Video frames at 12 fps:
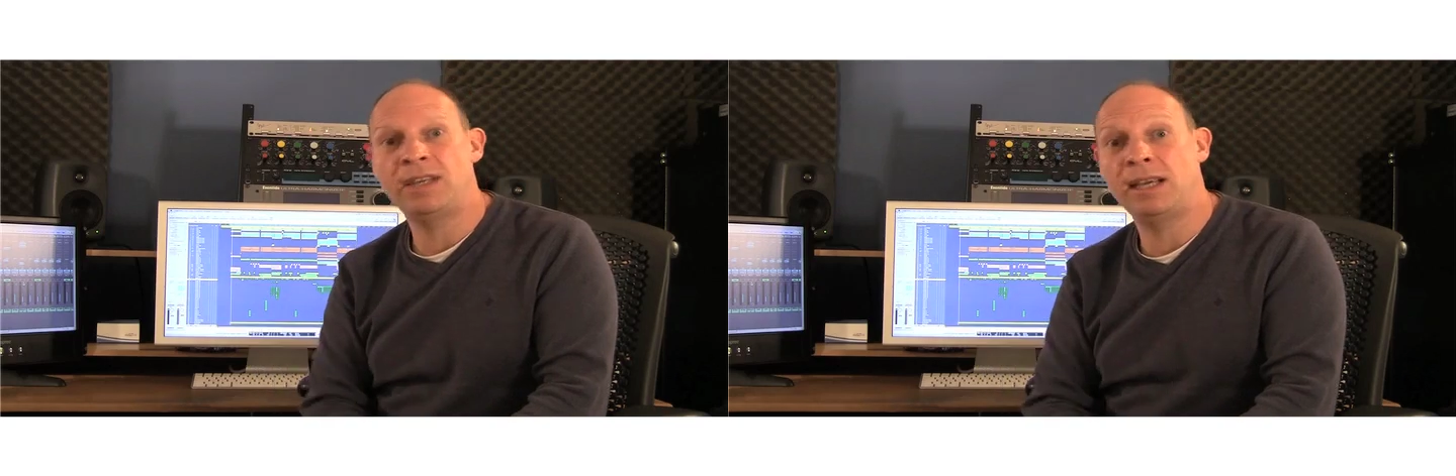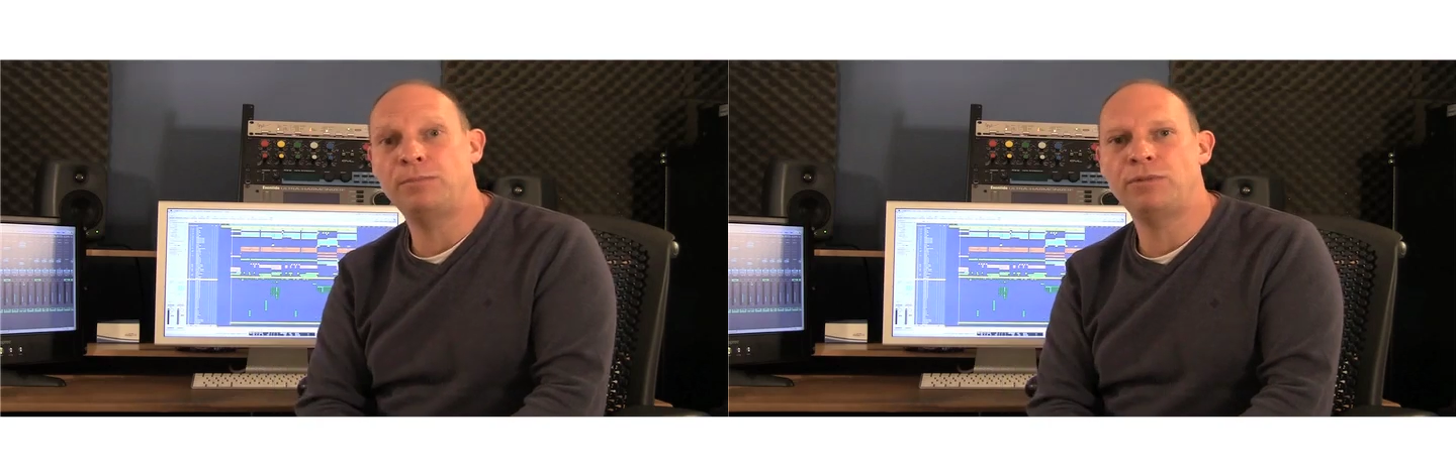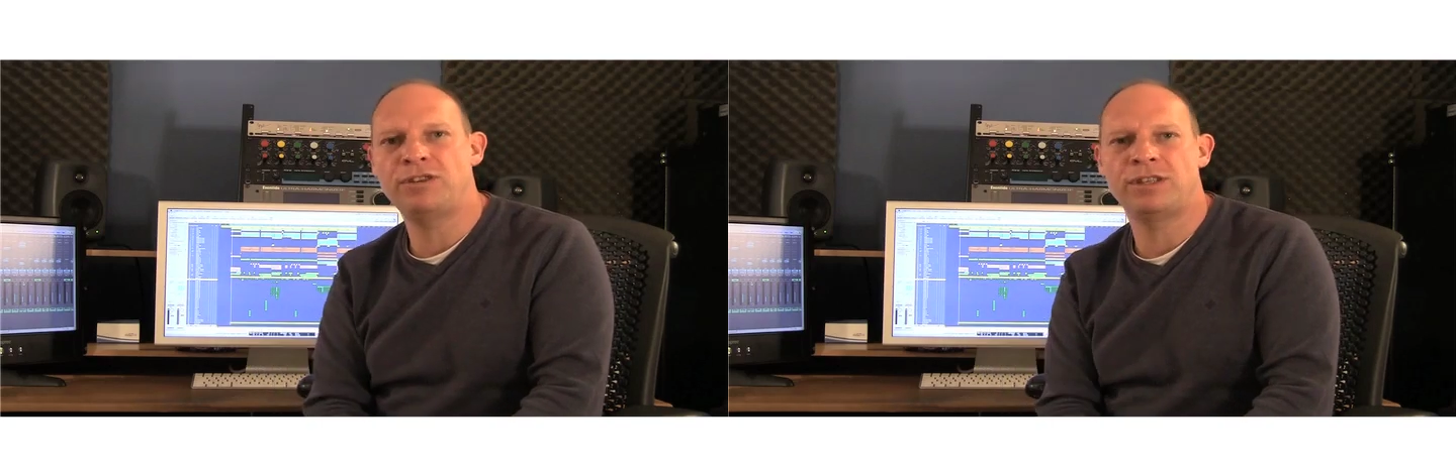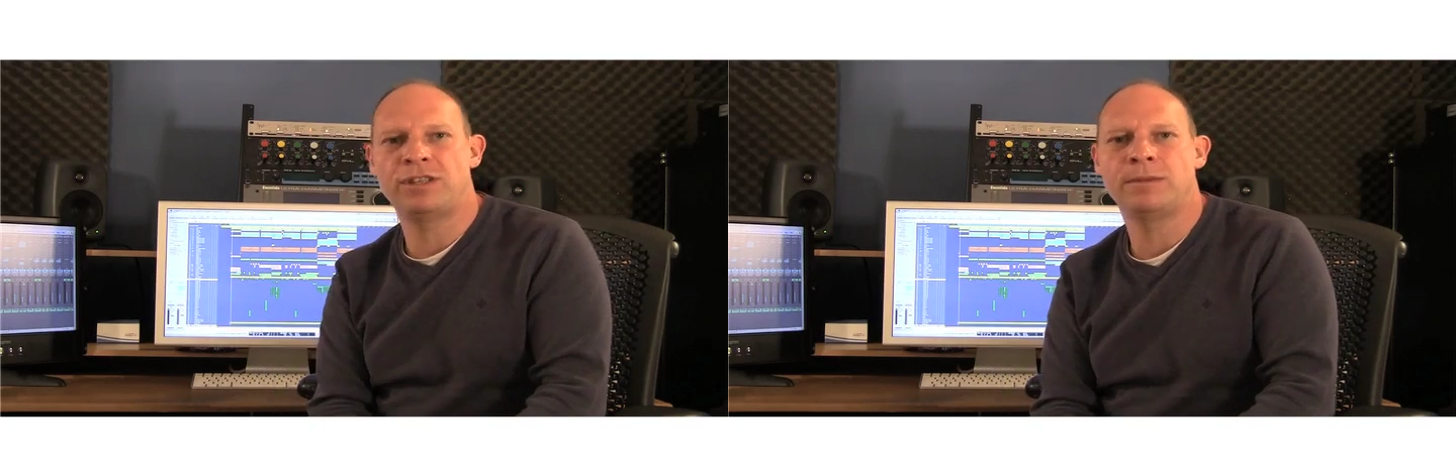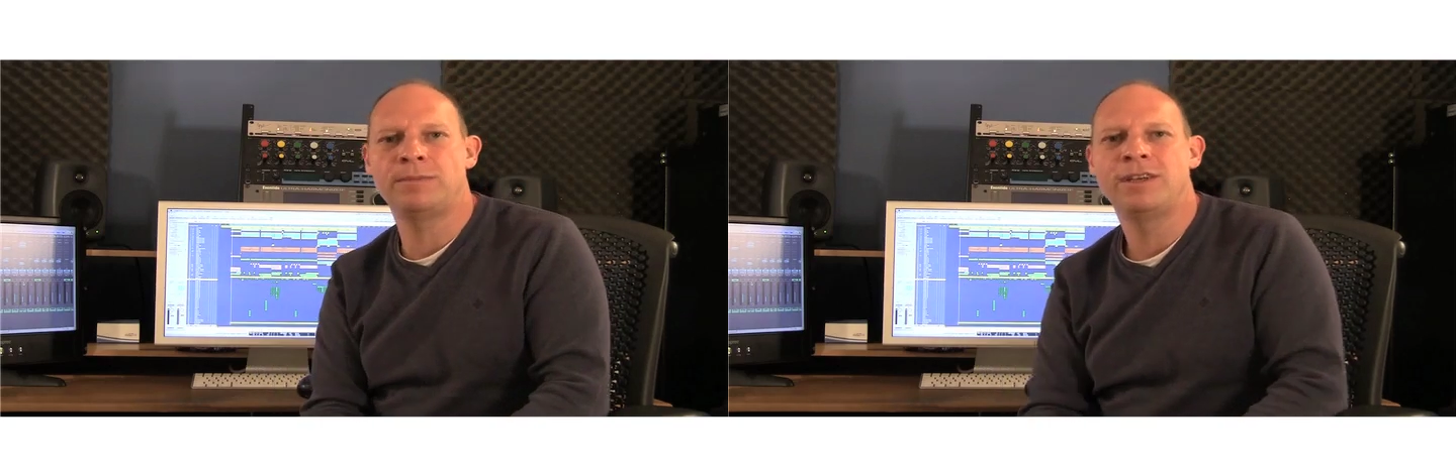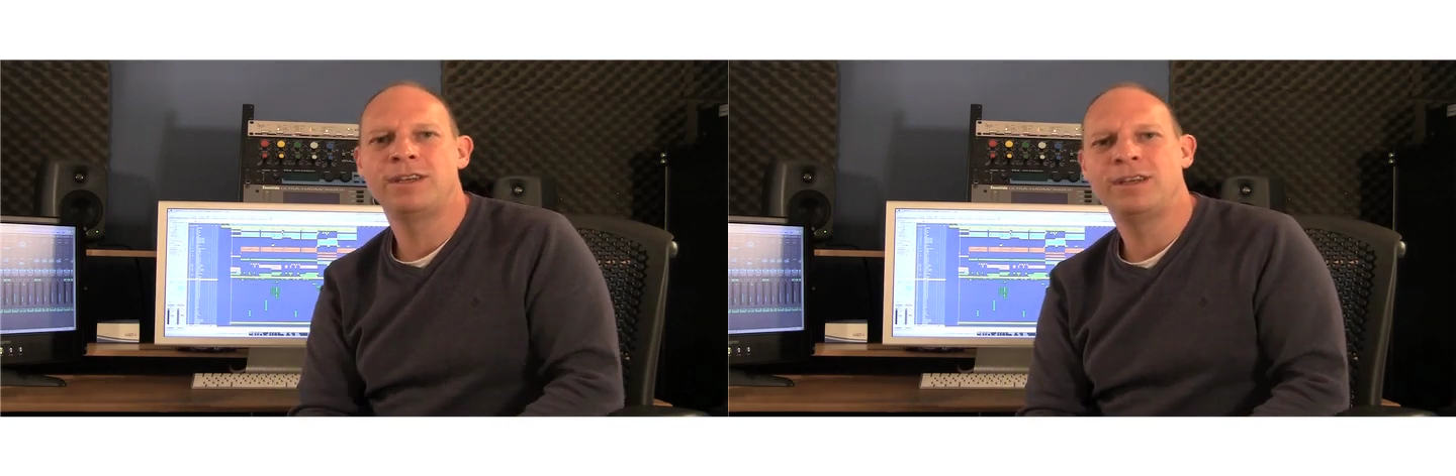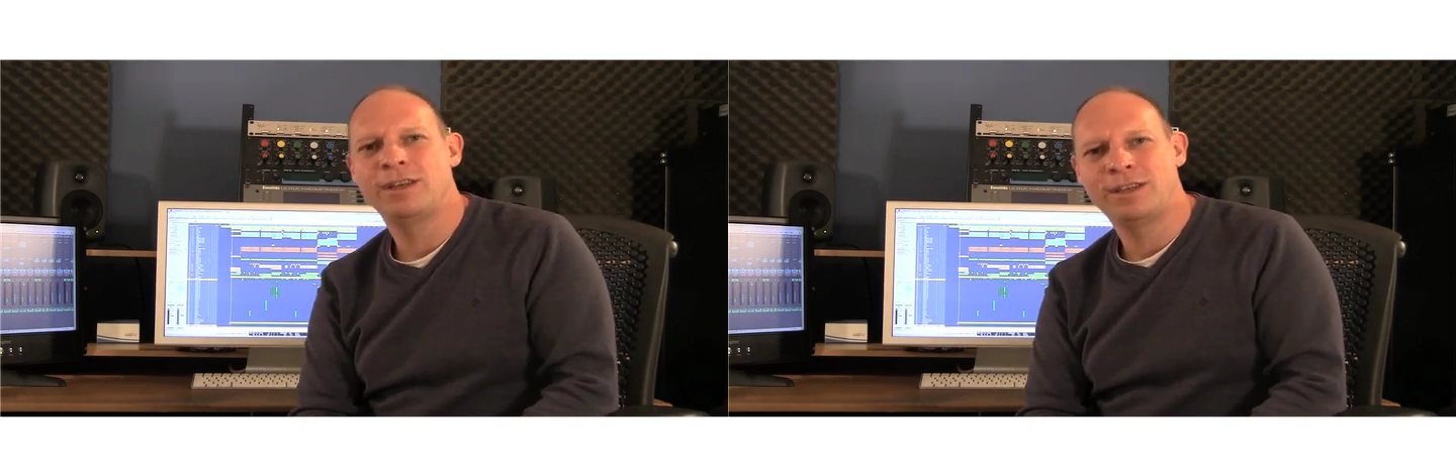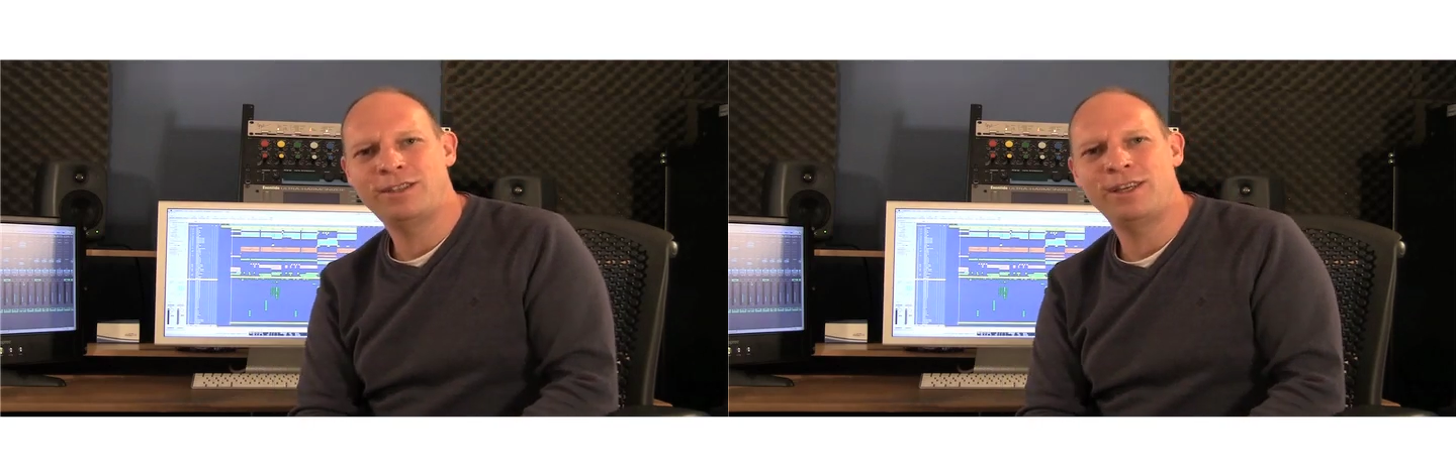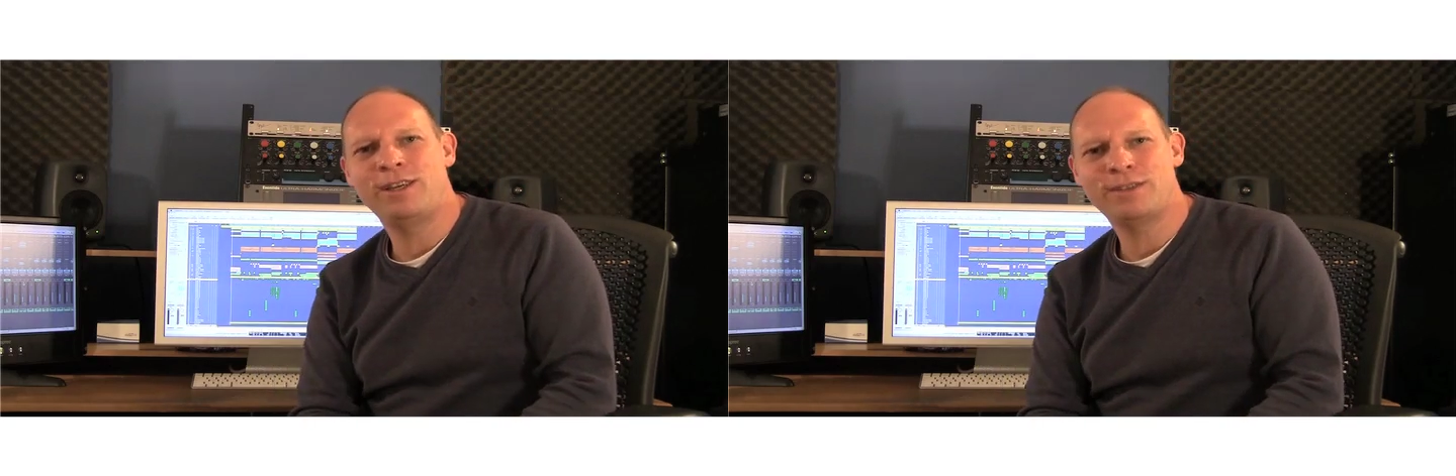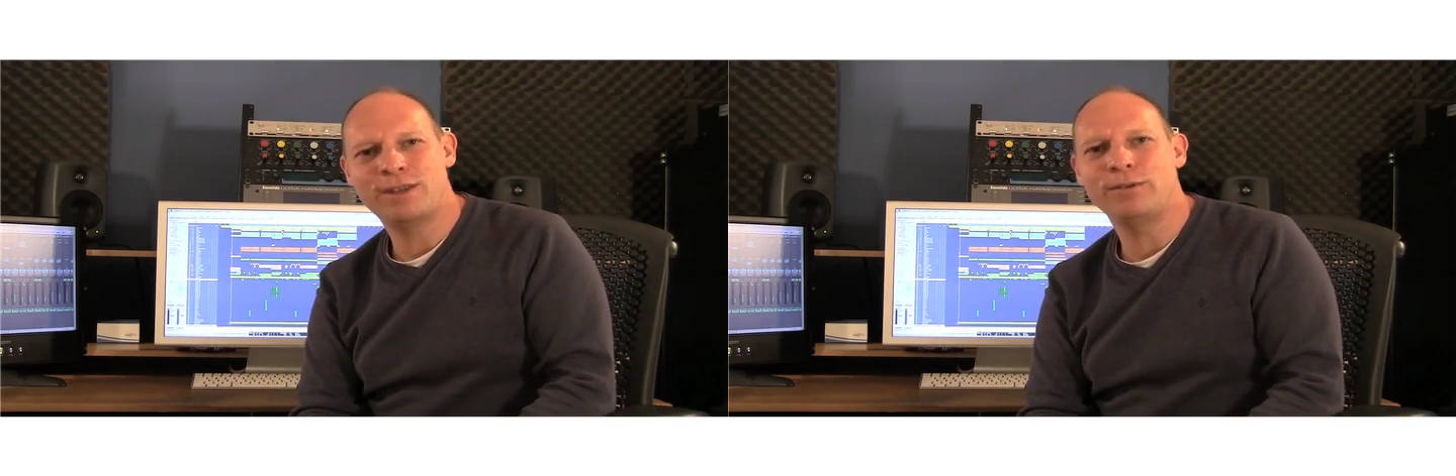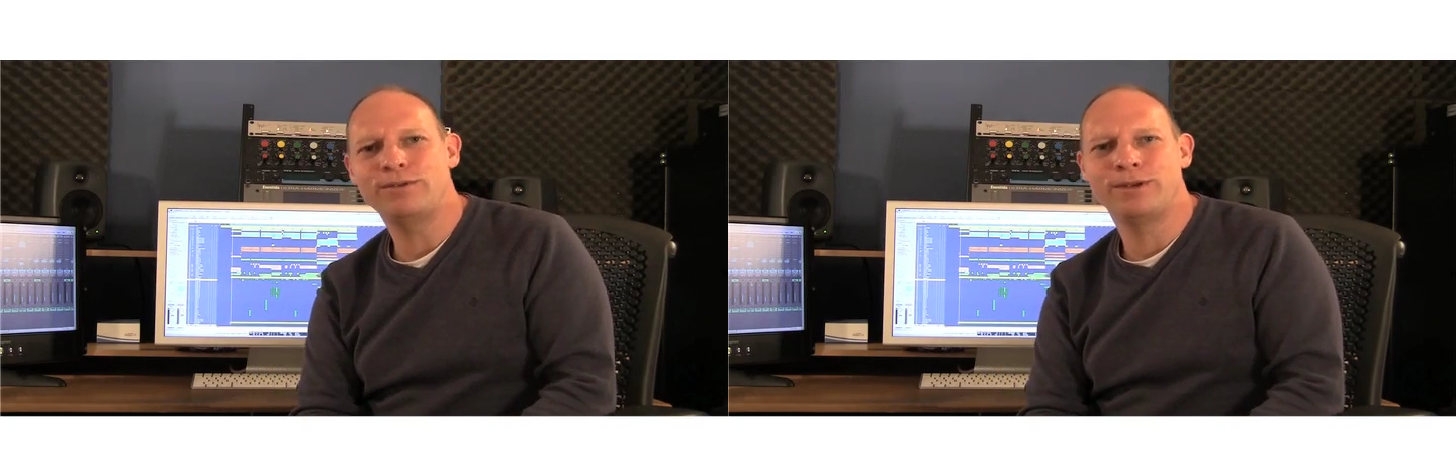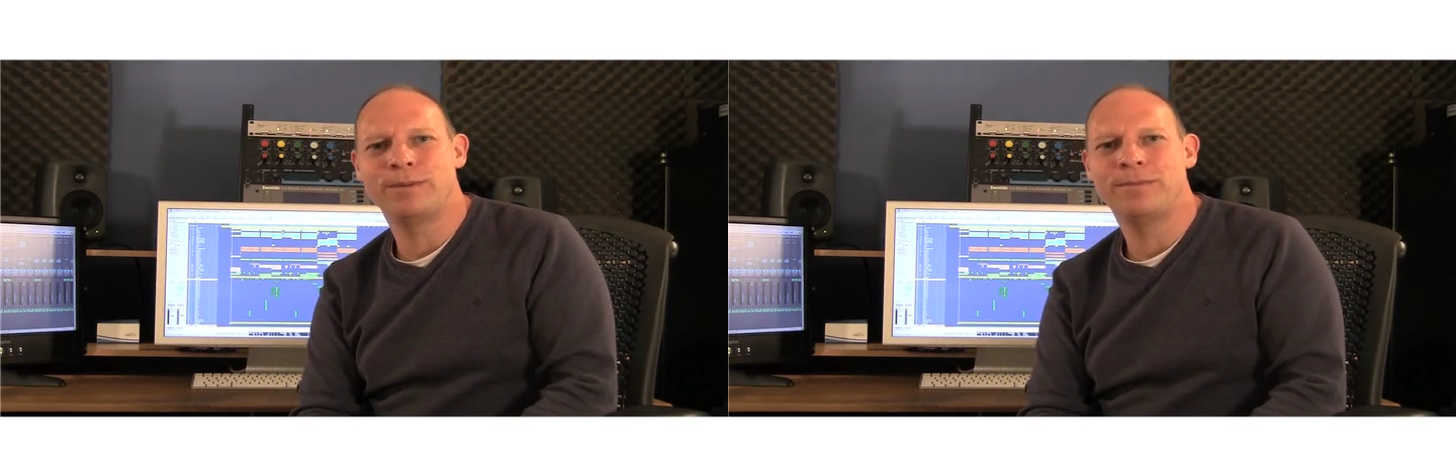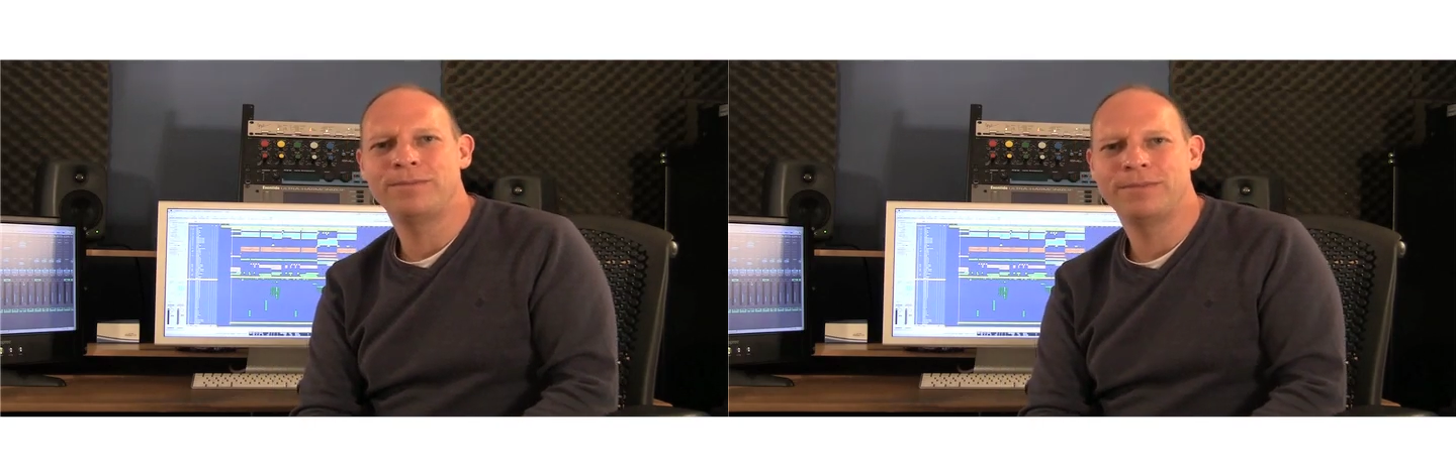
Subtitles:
keep pushing them until you've sold them.